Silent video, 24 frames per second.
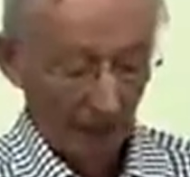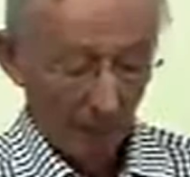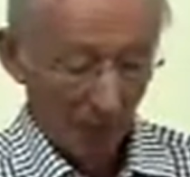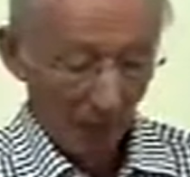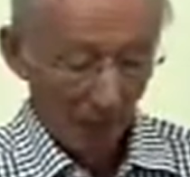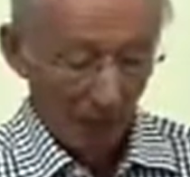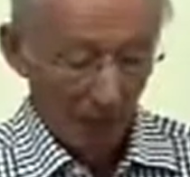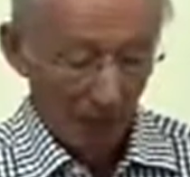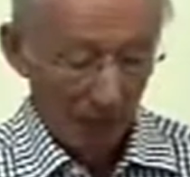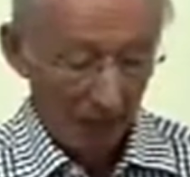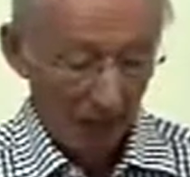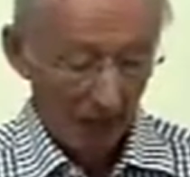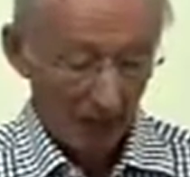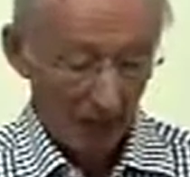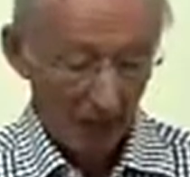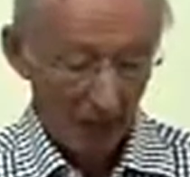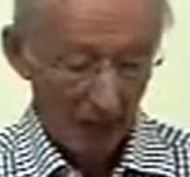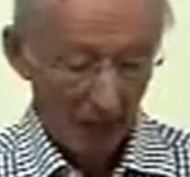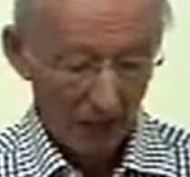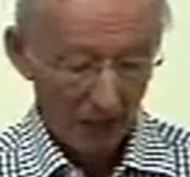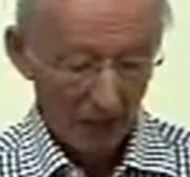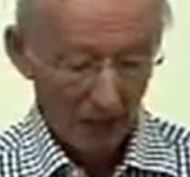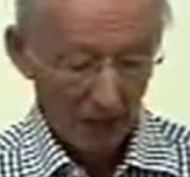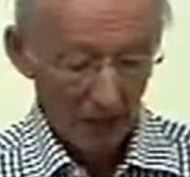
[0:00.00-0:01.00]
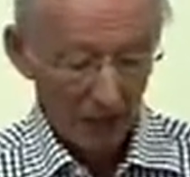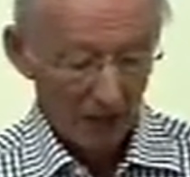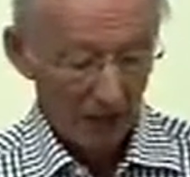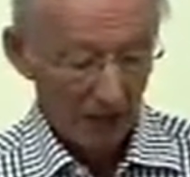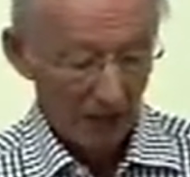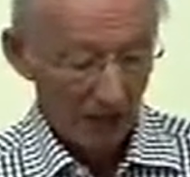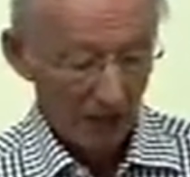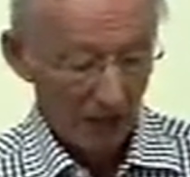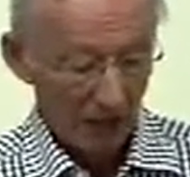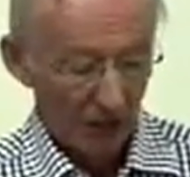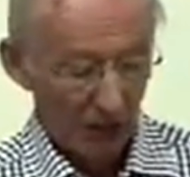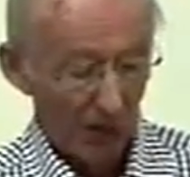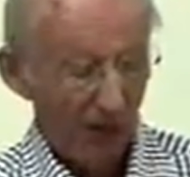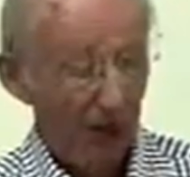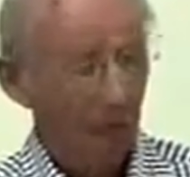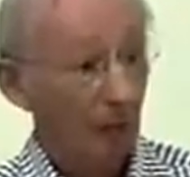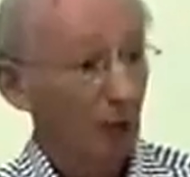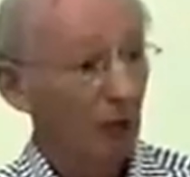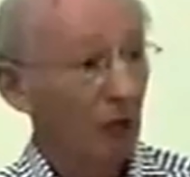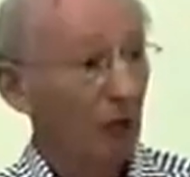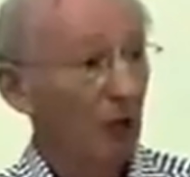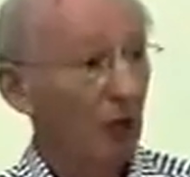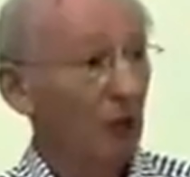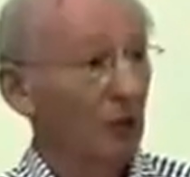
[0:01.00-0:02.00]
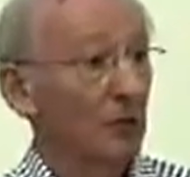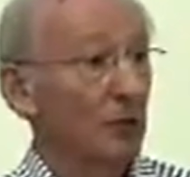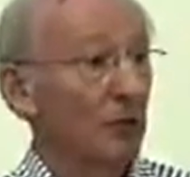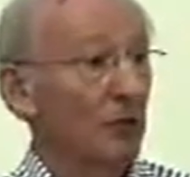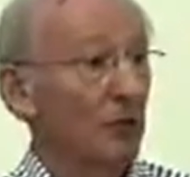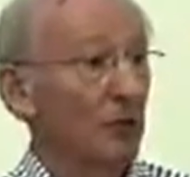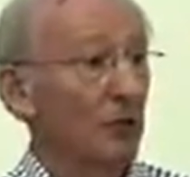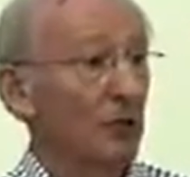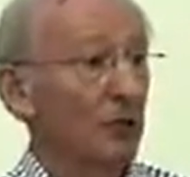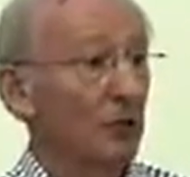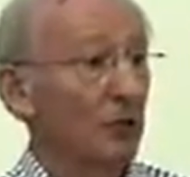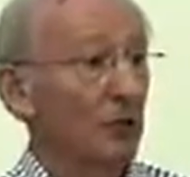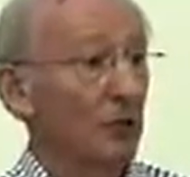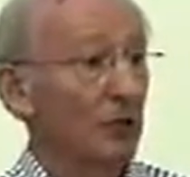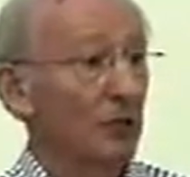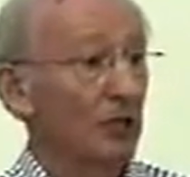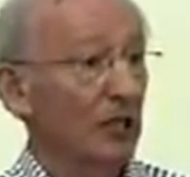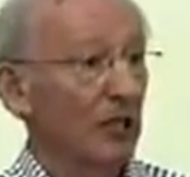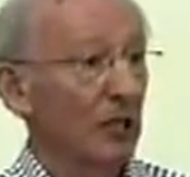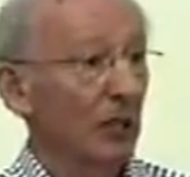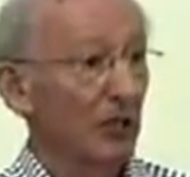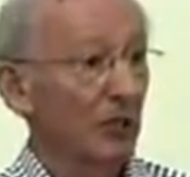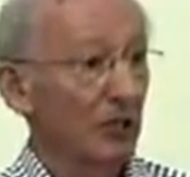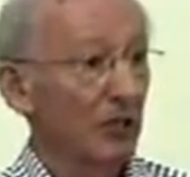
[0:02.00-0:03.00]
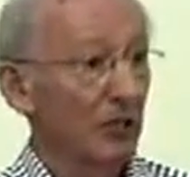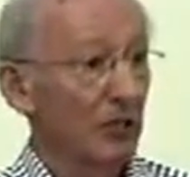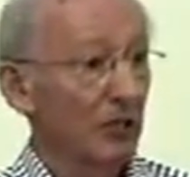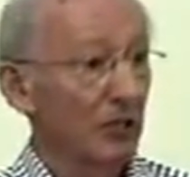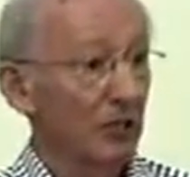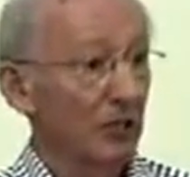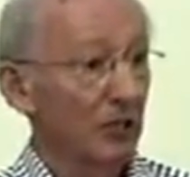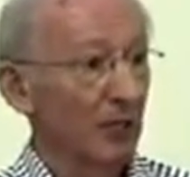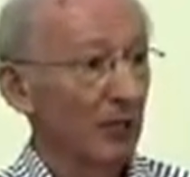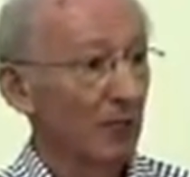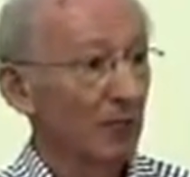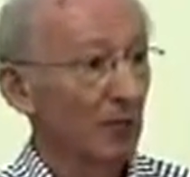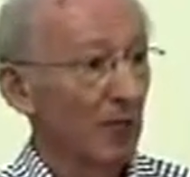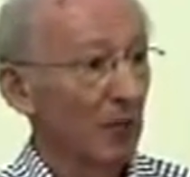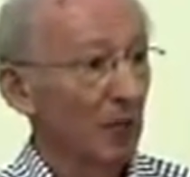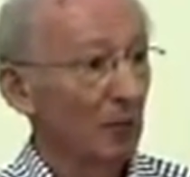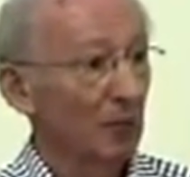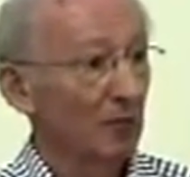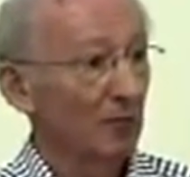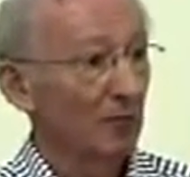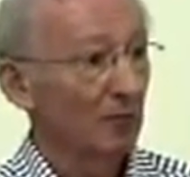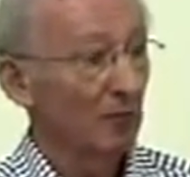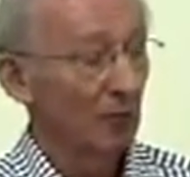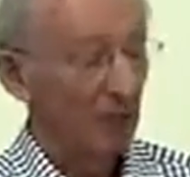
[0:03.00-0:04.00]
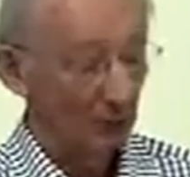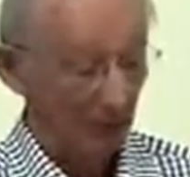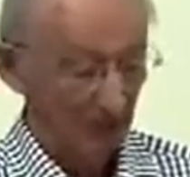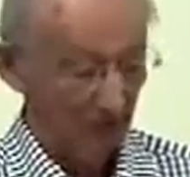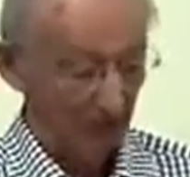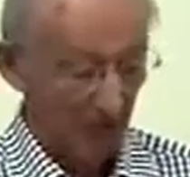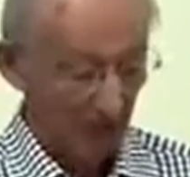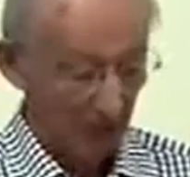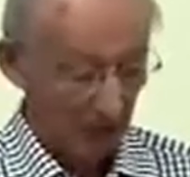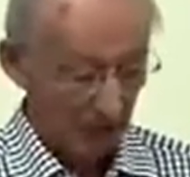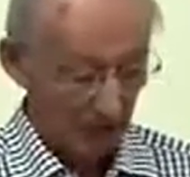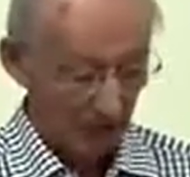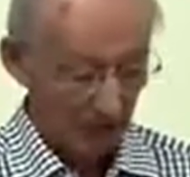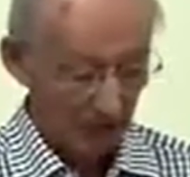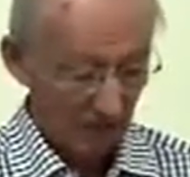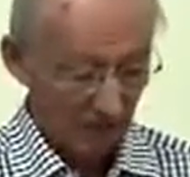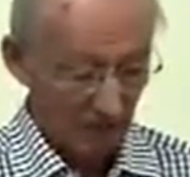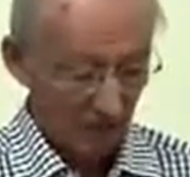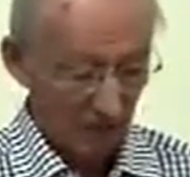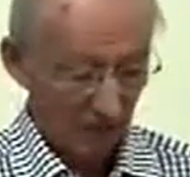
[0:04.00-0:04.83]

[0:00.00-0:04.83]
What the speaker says: by our own knowledge and are prone to use the images that are most familiar to us.